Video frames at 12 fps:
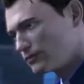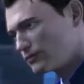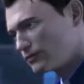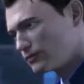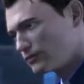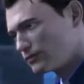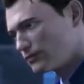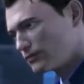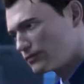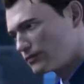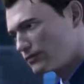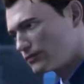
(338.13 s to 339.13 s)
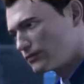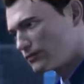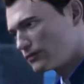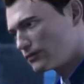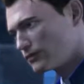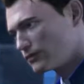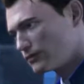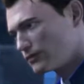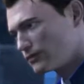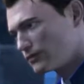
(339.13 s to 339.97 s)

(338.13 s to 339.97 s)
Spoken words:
(silence)